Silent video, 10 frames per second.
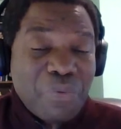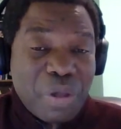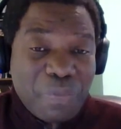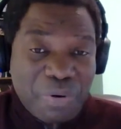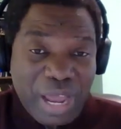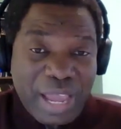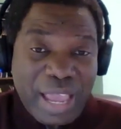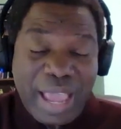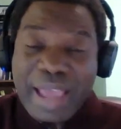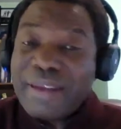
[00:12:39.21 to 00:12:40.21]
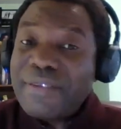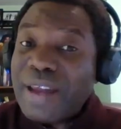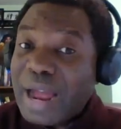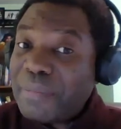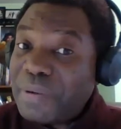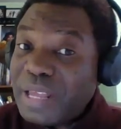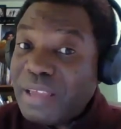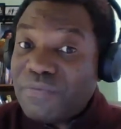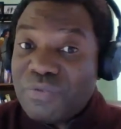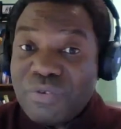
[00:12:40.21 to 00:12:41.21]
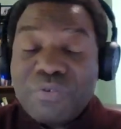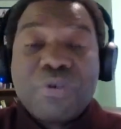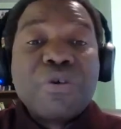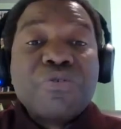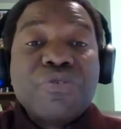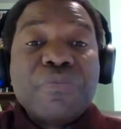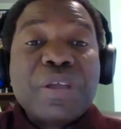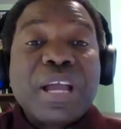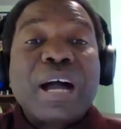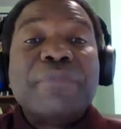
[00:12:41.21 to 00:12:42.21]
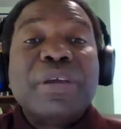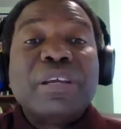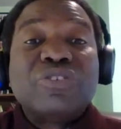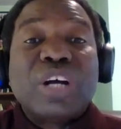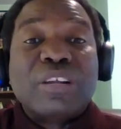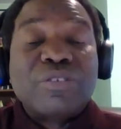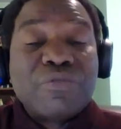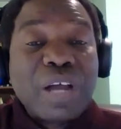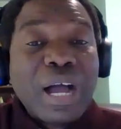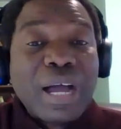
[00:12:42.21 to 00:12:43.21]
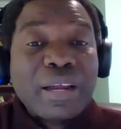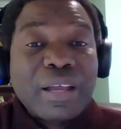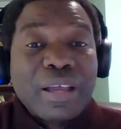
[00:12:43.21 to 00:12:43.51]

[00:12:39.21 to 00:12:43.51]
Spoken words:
prayed, and I believe you become a child of God.